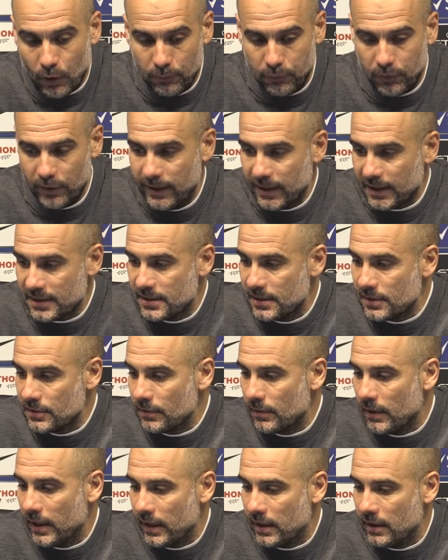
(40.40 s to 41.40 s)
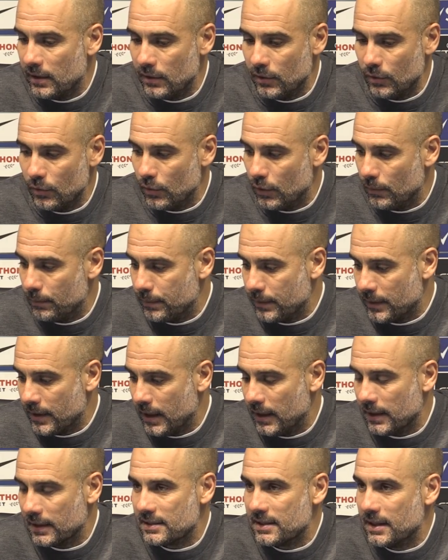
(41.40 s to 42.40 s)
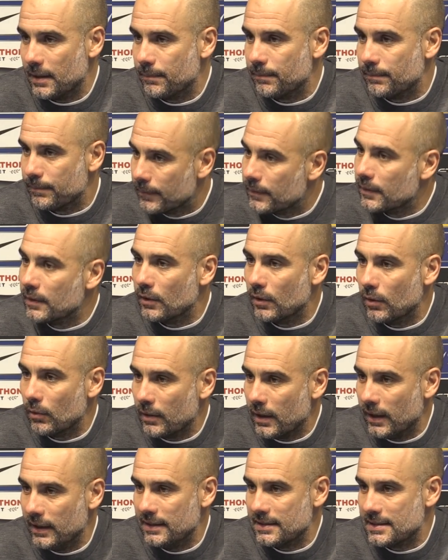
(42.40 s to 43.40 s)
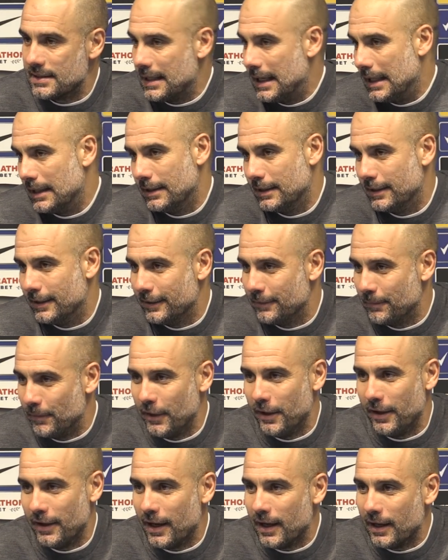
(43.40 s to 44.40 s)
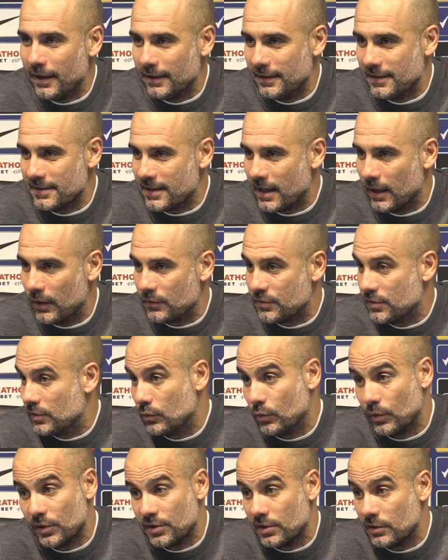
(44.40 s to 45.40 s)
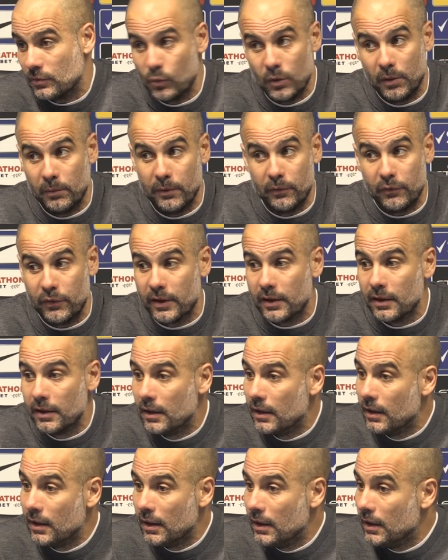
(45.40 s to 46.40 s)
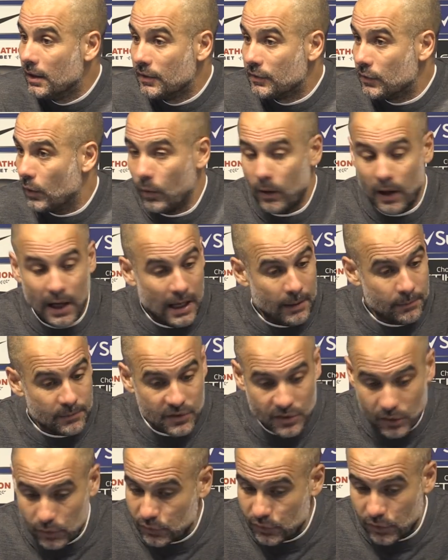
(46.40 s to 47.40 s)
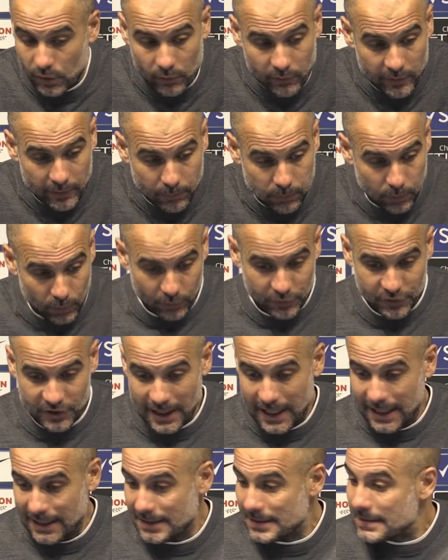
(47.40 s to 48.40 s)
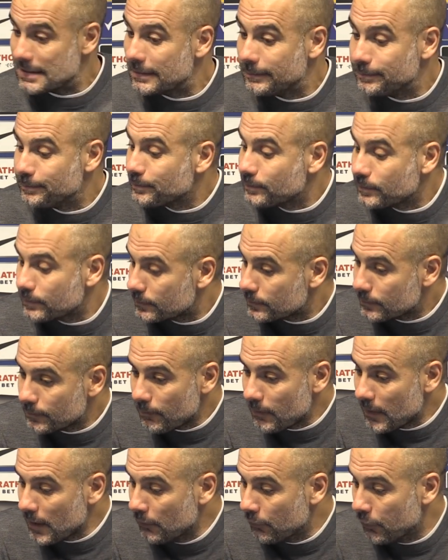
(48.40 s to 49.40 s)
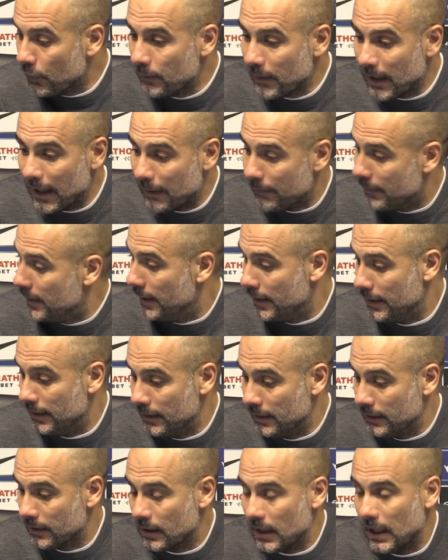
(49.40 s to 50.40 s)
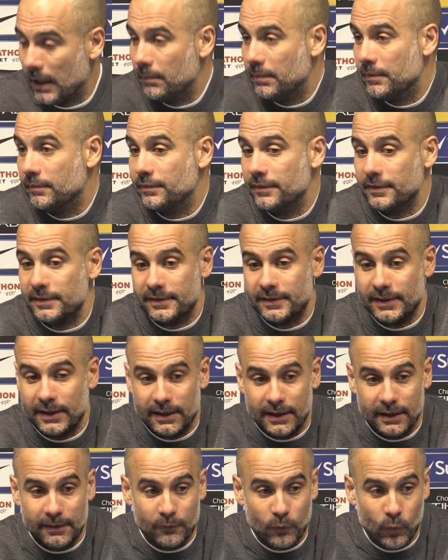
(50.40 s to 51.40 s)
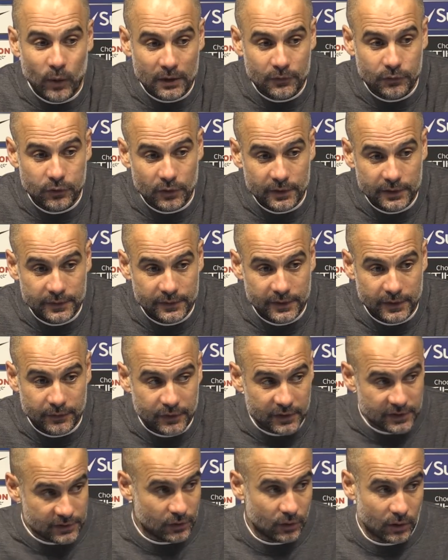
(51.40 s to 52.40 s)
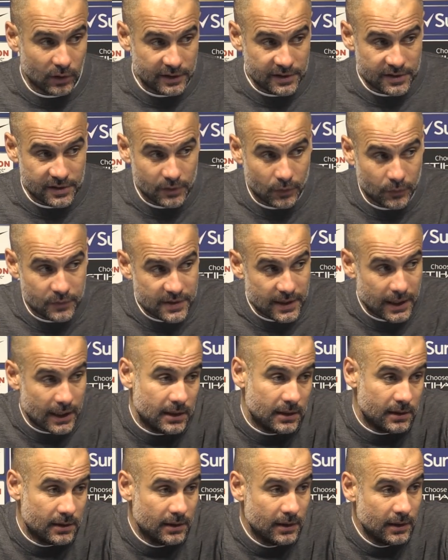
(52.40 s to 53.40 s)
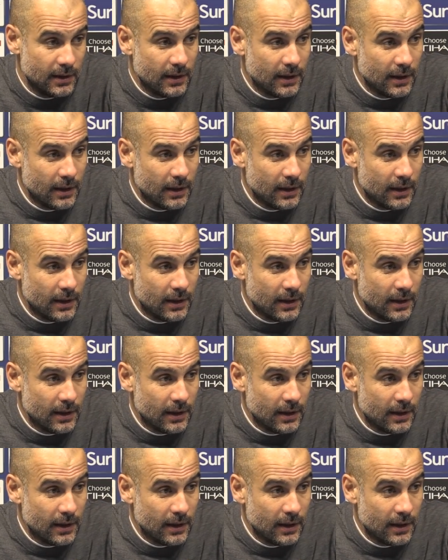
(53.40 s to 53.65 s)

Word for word: hopefully next season, like in Europe, can accept, you know, can install the VAR. In this kind of situation will be fair. So I'm so sorry. Apologize. From Javi and the club, Watford is the first goal is offside,